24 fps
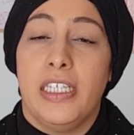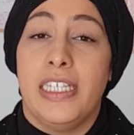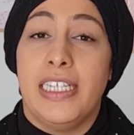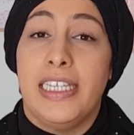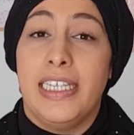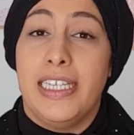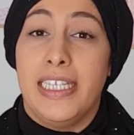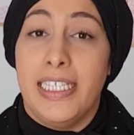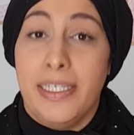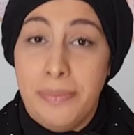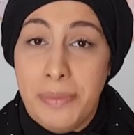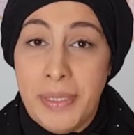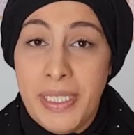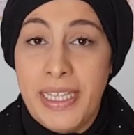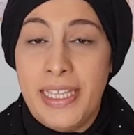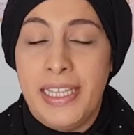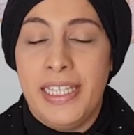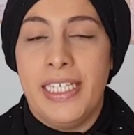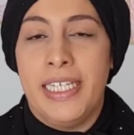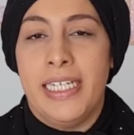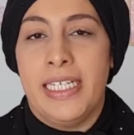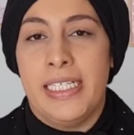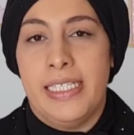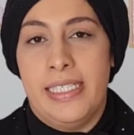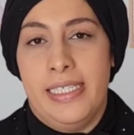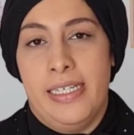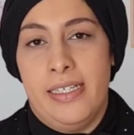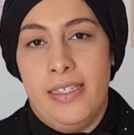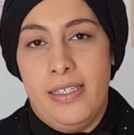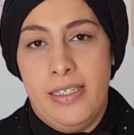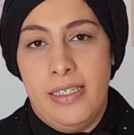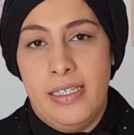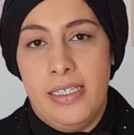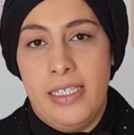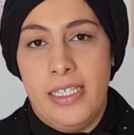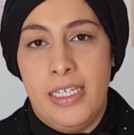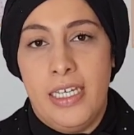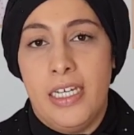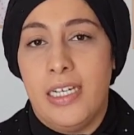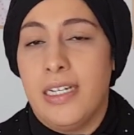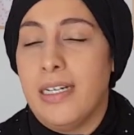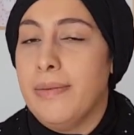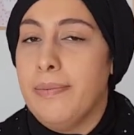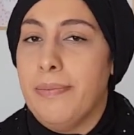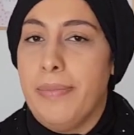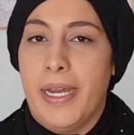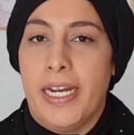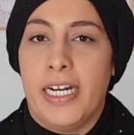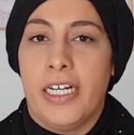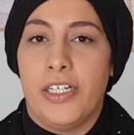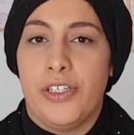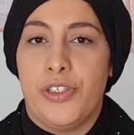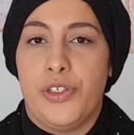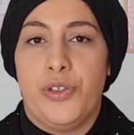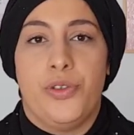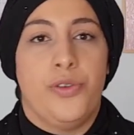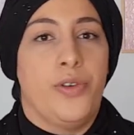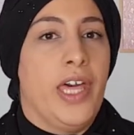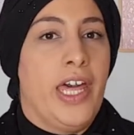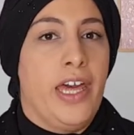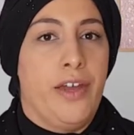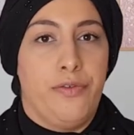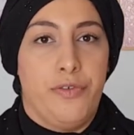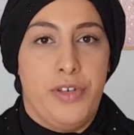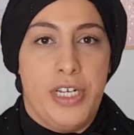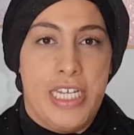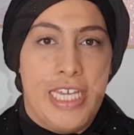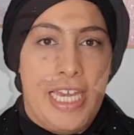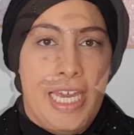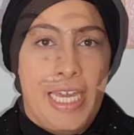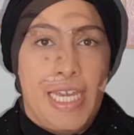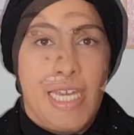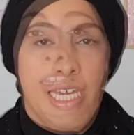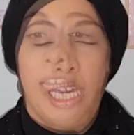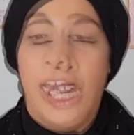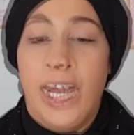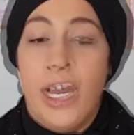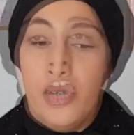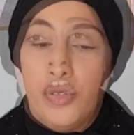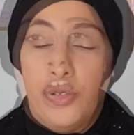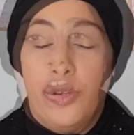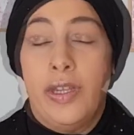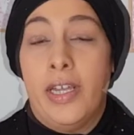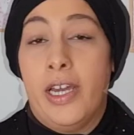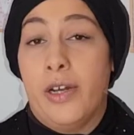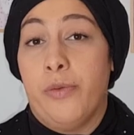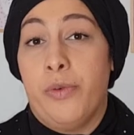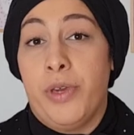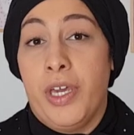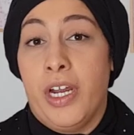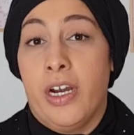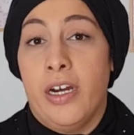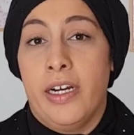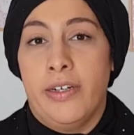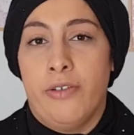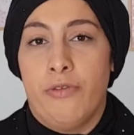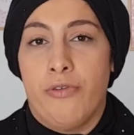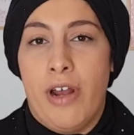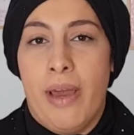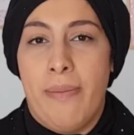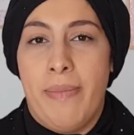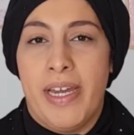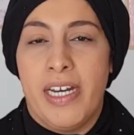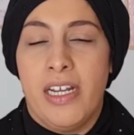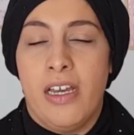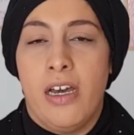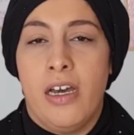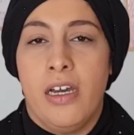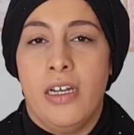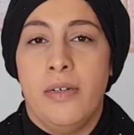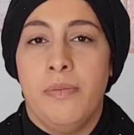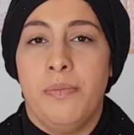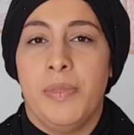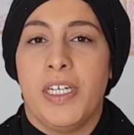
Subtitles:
limit the intensity compared to every day that we are in Ramadan,